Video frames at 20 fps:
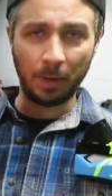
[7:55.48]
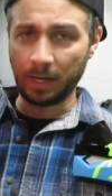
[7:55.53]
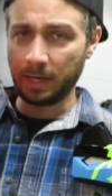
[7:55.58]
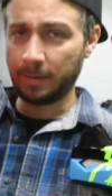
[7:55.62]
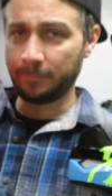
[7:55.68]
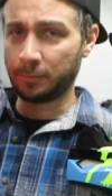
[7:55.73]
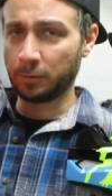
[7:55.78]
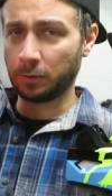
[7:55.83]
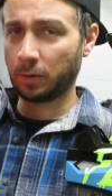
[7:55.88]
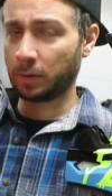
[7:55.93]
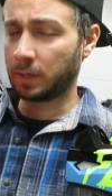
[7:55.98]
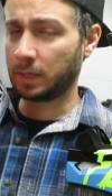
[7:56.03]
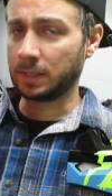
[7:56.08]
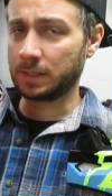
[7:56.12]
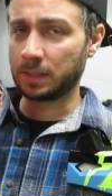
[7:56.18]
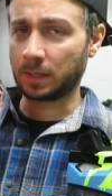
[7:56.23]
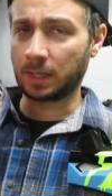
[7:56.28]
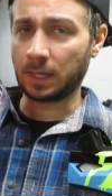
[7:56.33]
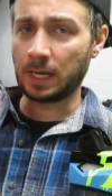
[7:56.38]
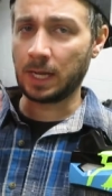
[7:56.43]
But if you're
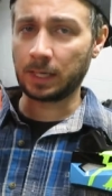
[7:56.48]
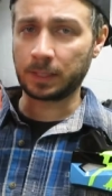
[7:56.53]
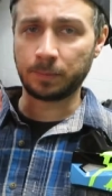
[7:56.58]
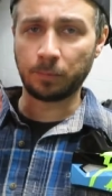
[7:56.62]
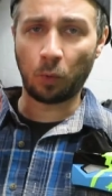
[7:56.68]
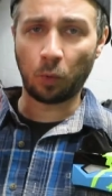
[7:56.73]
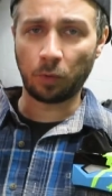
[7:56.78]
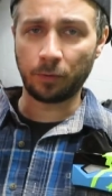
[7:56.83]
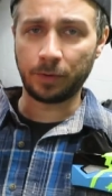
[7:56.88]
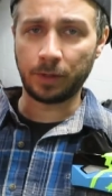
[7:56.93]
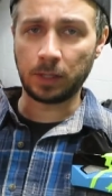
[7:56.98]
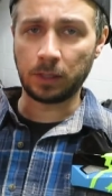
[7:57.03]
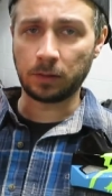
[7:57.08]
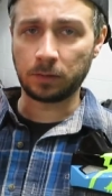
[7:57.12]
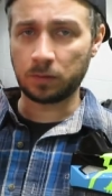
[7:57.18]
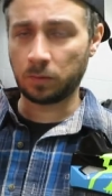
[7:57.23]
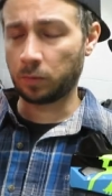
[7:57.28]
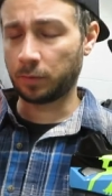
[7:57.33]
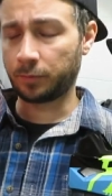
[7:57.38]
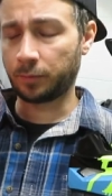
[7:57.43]
looking to connect more
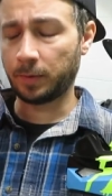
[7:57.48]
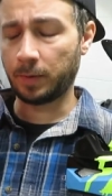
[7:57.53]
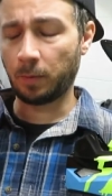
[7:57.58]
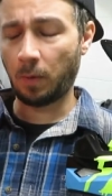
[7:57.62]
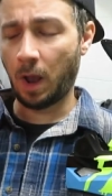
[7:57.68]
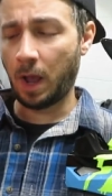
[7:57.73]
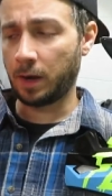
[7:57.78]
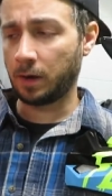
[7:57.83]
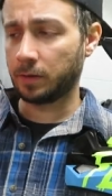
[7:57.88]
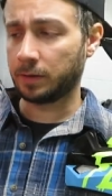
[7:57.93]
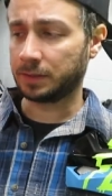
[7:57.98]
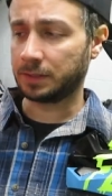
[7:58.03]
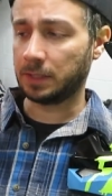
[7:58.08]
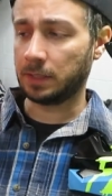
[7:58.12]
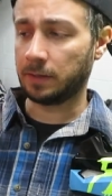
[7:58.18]
than two or three riders,